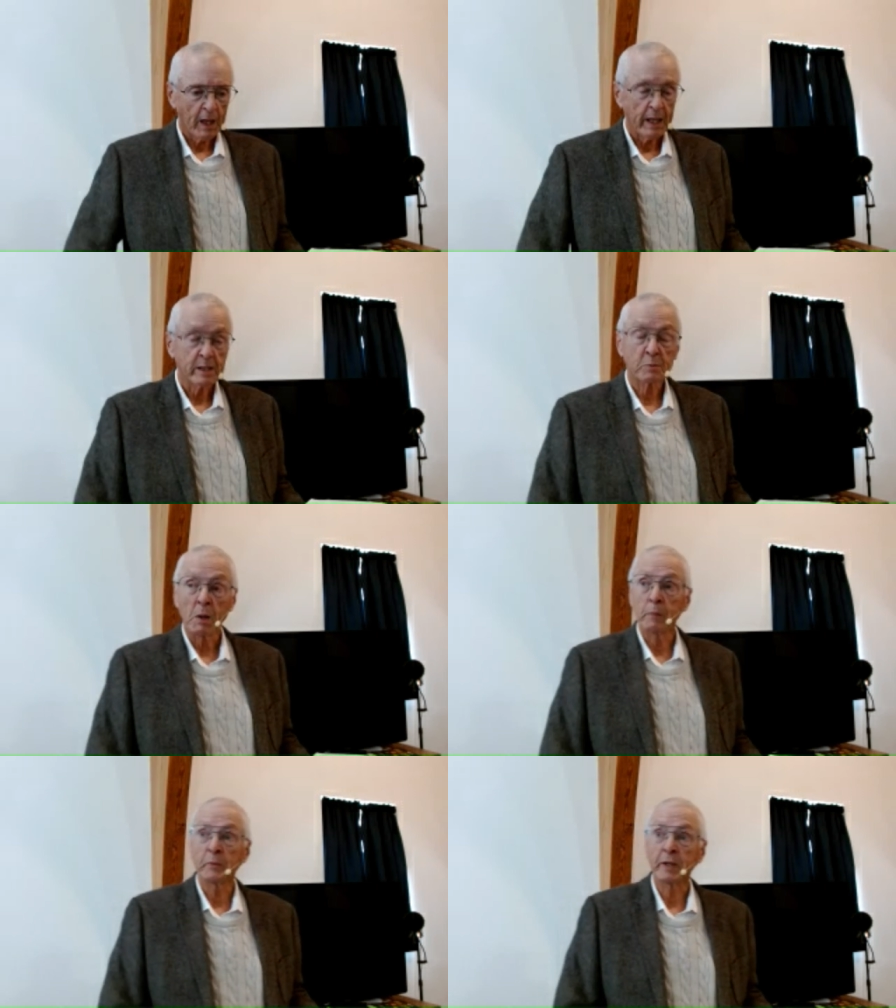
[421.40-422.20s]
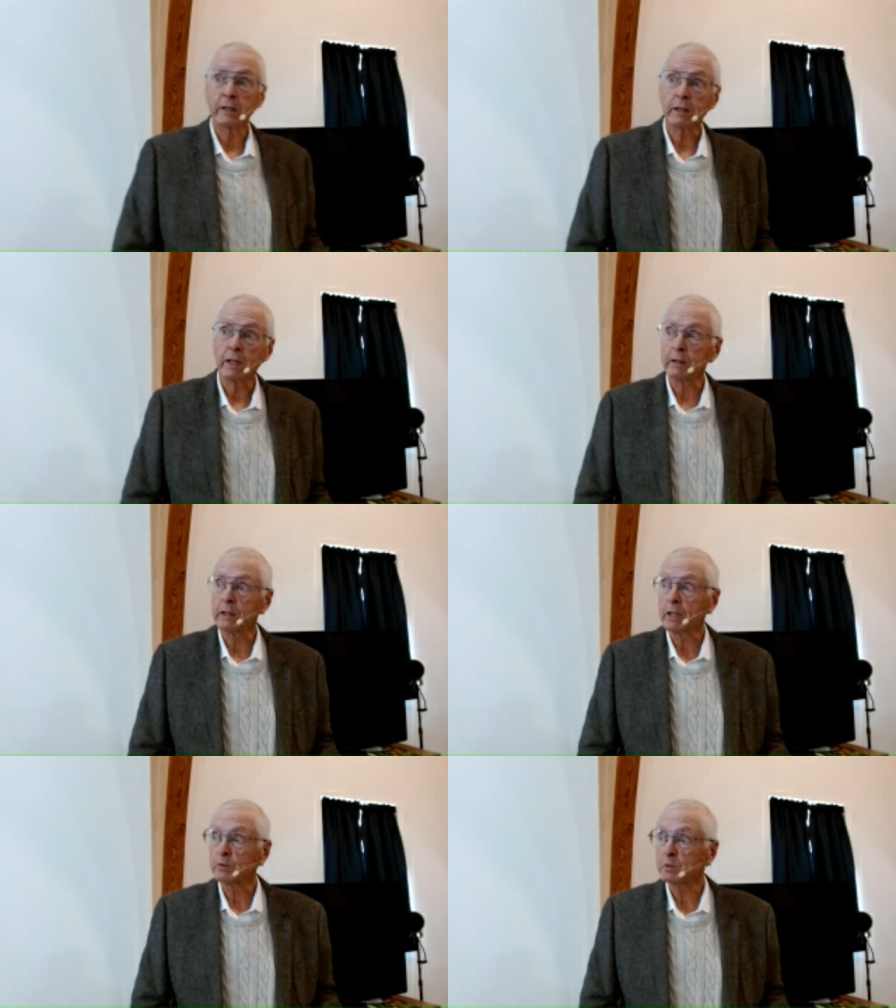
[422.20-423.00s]
I asked mom about the day that
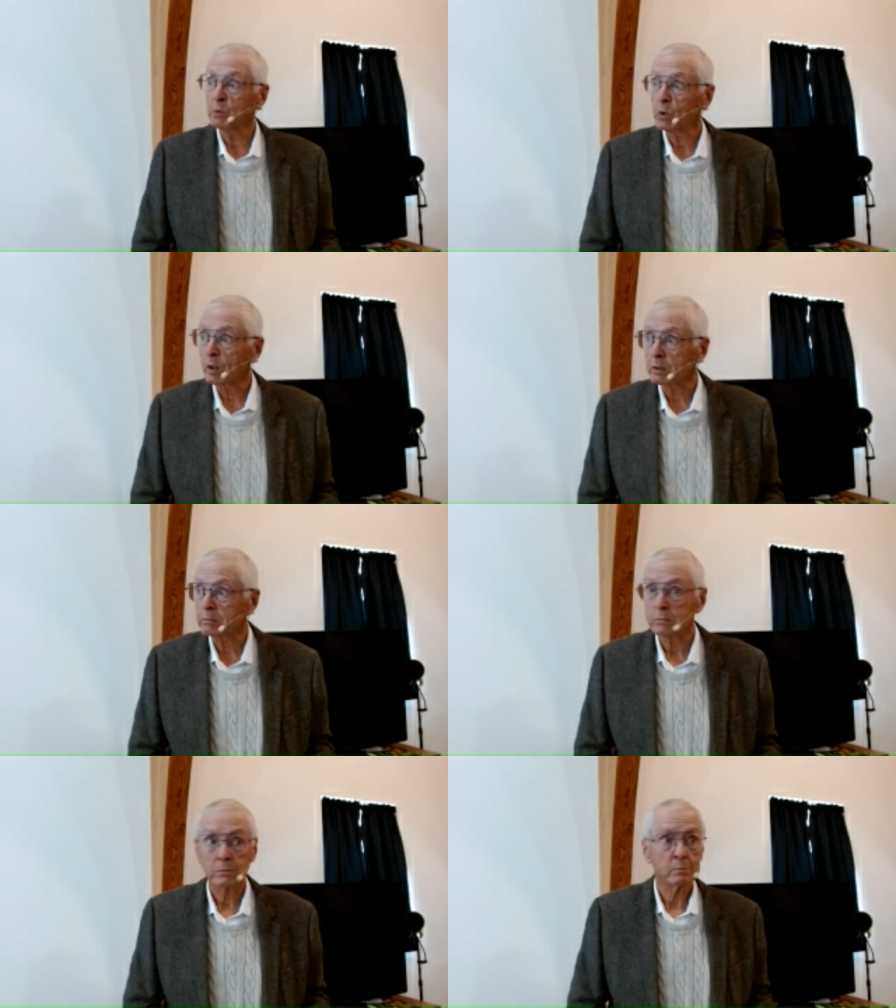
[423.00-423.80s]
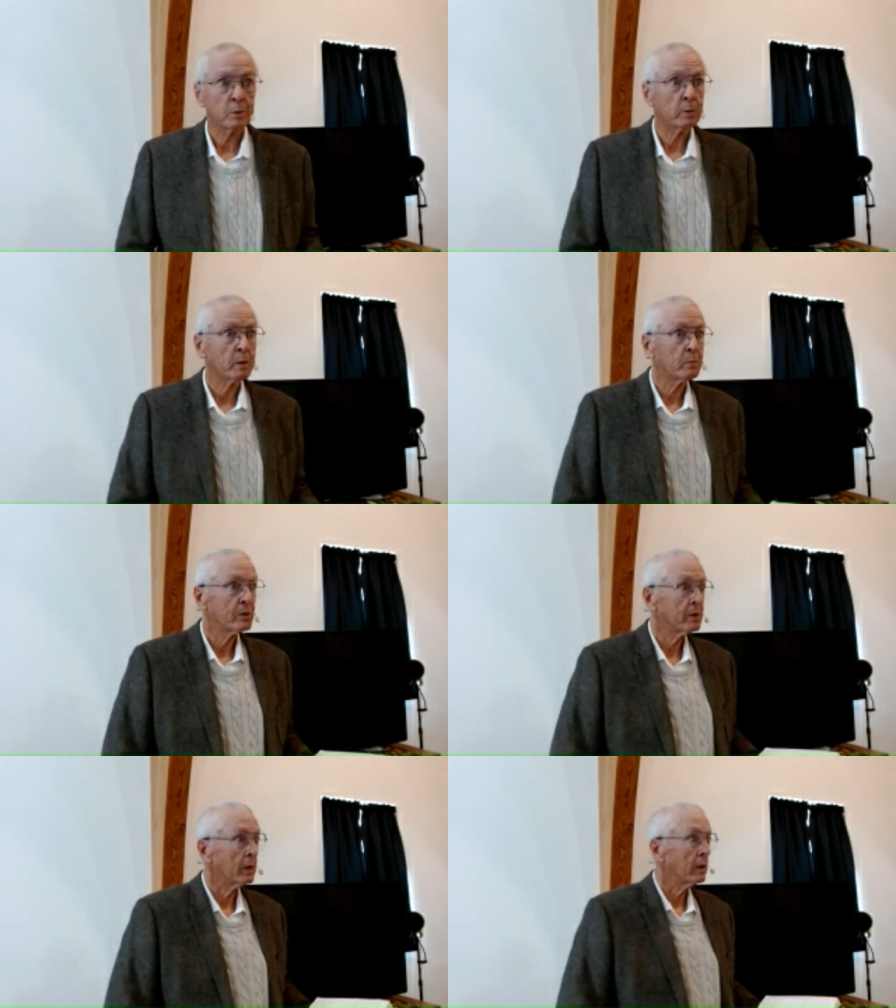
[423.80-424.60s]
I was born, on my
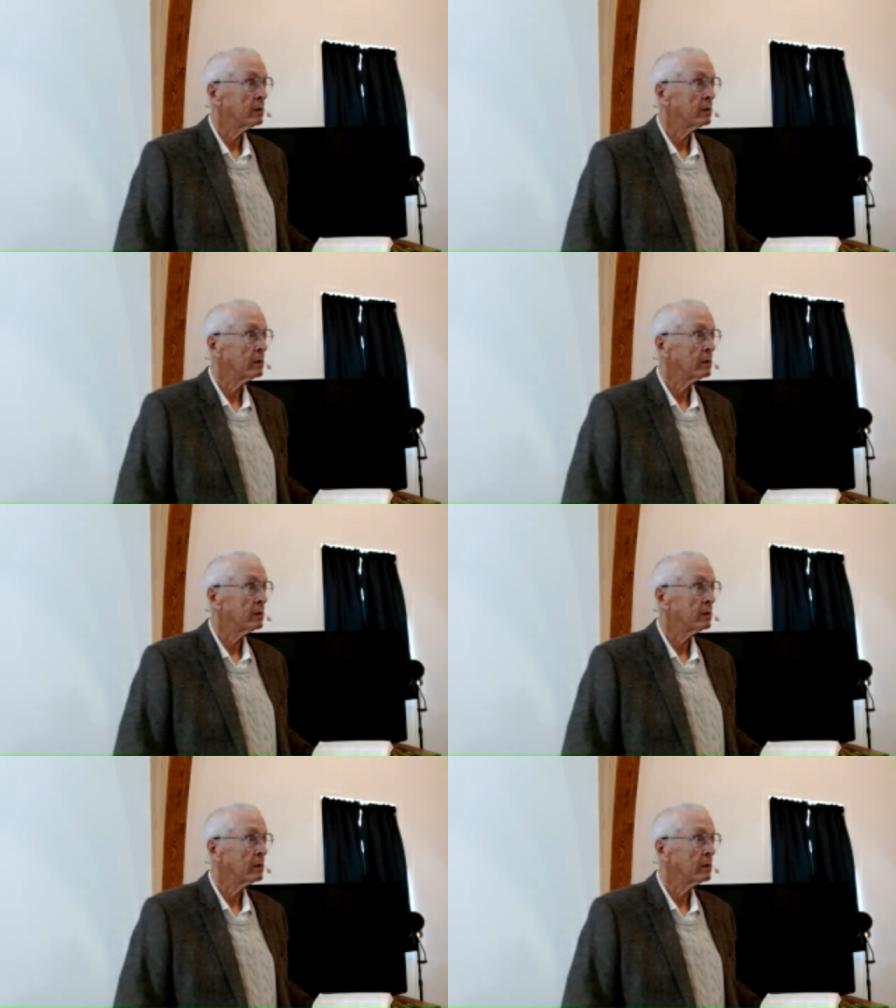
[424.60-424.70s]
birthday.